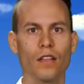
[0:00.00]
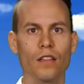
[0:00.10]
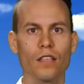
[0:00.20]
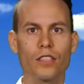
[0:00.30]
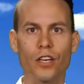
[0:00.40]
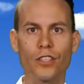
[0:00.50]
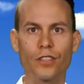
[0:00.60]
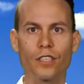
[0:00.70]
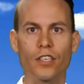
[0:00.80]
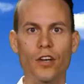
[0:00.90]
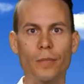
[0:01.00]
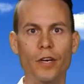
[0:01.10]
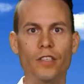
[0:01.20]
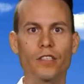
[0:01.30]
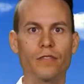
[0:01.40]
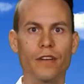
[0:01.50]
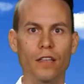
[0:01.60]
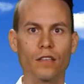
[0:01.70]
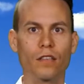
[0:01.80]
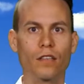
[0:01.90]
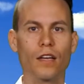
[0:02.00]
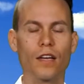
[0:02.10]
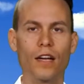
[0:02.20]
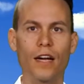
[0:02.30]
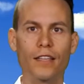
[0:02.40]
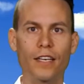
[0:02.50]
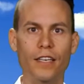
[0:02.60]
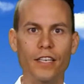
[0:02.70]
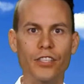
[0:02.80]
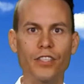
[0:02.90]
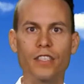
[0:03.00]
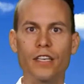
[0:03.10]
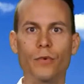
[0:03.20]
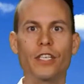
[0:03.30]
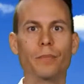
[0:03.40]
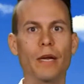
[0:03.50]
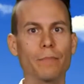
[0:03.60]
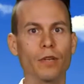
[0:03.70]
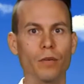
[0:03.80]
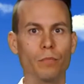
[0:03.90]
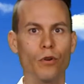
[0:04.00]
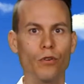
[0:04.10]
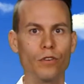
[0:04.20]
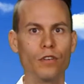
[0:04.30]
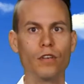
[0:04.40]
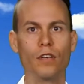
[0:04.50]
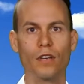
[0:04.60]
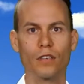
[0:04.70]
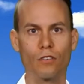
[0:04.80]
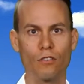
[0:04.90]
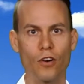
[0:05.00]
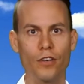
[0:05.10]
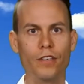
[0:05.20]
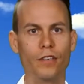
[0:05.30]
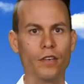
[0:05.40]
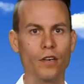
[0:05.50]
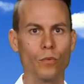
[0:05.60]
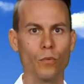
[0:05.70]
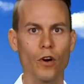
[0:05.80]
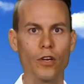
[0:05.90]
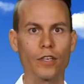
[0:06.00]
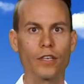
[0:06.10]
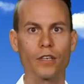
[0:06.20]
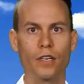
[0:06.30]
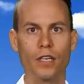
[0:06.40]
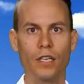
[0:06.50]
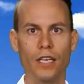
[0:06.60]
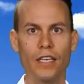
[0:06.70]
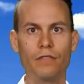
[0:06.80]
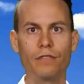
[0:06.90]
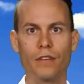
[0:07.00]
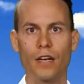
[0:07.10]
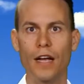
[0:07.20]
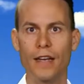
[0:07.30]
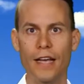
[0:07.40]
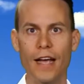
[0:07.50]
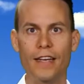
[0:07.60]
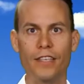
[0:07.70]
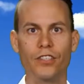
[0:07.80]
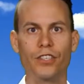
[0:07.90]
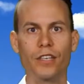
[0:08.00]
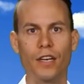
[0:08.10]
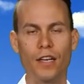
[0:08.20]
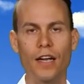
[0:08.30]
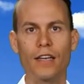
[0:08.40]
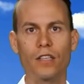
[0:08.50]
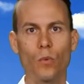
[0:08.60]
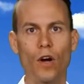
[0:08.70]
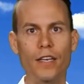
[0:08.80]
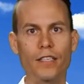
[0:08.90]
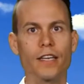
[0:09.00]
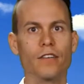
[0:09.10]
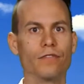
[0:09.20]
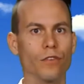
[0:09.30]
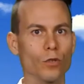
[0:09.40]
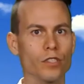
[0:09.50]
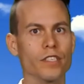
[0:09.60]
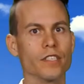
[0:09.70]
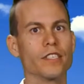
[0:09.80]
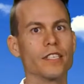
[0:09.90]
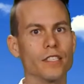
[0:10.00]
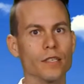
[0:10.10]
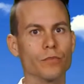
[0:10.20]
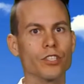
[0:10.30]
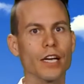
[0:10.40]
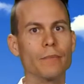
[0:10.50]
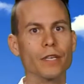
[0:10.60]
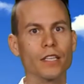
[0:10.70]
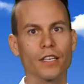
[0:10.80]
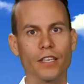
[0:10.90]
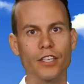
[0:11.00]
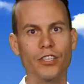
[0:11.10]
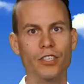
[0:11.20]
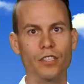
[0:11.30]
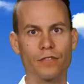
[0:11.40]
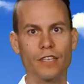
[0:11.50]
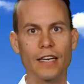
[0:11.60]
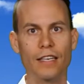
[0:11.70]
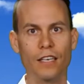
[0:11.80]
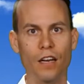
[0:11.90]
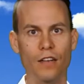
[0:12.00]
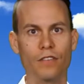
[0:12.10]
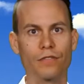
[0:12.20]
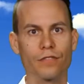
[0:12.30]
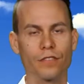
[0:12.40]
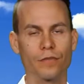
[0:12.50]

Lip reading: The social determinants of health are the conditions in which people are born, grow, work, live, and age, and the wider set of forces and systems shaping the conditions of daily life.